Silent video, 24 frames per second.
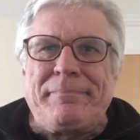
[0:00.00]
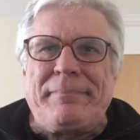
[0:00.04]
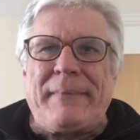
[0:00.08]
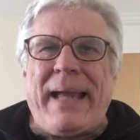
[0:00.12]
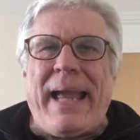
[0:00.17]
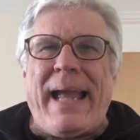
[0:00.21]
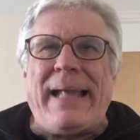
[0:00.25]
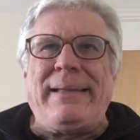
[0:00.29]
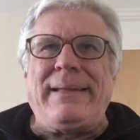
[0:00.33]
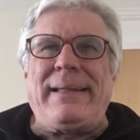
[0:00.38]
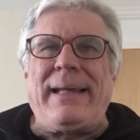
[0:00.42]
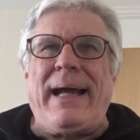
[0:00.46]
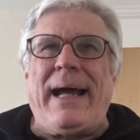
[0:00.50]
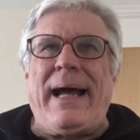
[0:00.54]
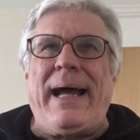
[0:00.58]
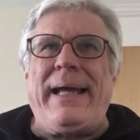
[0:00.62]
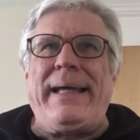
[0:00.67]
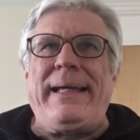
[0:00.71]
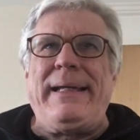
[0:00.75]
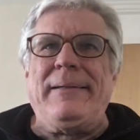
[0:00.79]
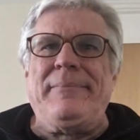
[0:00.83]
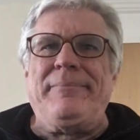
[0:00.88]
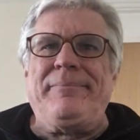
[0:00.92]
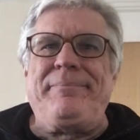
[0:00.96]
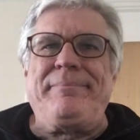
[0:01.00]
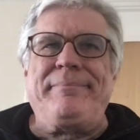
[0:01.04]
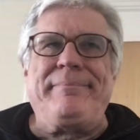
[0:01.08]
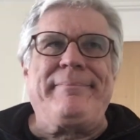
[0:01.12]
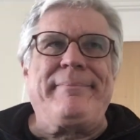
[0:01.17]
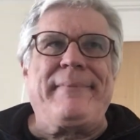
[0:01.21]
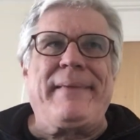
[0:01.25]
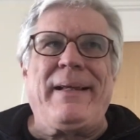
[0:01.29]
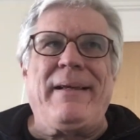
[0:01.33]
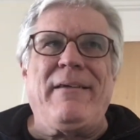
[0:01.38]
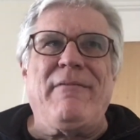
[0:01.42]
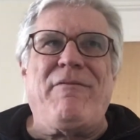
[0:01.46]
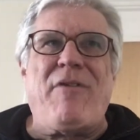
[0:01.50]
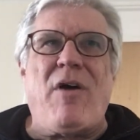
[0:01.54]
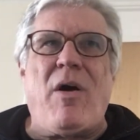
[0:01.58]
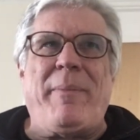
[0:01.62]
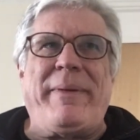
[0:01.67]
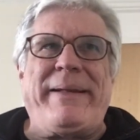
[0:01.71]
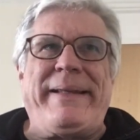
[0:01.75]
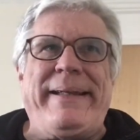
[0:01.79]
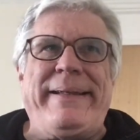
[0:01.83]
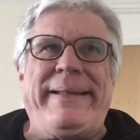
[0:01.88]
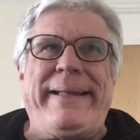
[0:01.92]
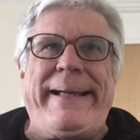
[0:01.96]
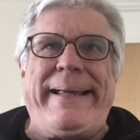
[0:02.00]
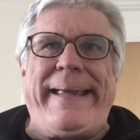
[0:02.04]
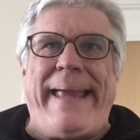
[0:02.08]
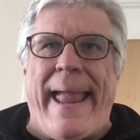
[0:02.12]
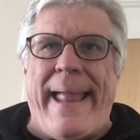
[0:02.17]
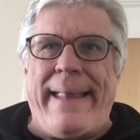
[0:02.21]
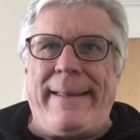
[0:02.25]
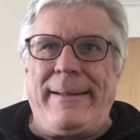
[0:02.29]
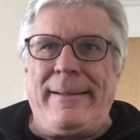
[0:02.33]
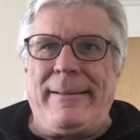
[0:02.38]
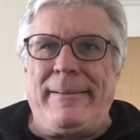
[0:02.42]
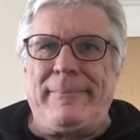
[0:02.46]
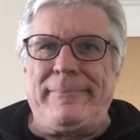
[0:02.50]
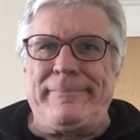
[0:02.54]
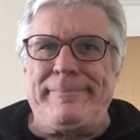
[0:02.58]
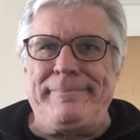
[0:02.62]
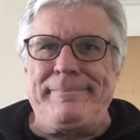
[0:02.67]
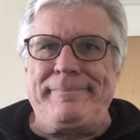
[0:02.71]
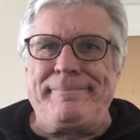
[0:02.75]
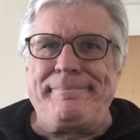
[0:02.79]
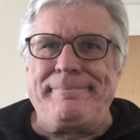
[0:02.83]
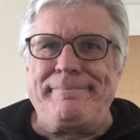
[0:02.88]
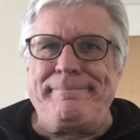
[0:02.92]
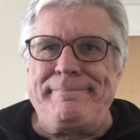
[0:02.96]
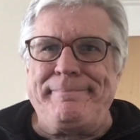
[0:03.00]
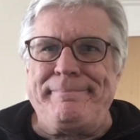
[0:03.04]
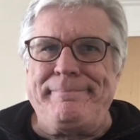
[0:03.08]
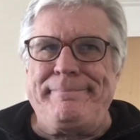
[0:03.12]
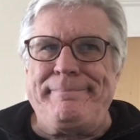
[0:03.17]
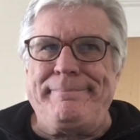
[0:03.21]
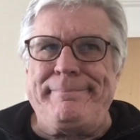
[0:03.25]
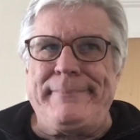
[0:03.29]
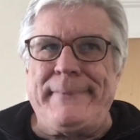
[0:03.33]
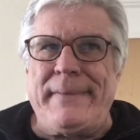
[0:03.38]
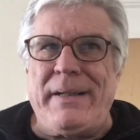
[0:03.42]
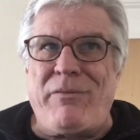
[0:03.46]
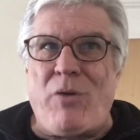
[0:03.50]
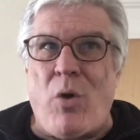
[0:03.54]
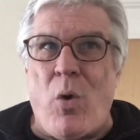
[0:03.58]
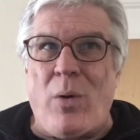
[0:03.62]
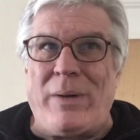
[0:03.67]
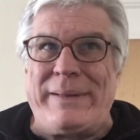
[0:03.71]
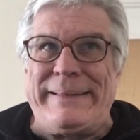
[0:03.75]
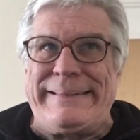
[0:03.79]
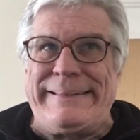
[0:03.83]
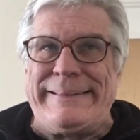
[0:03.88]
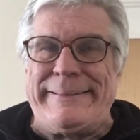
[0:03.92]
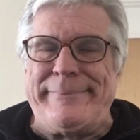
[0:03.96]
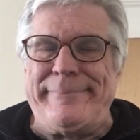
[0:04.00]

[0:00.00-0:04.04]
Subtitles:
And I vomited again. Of course.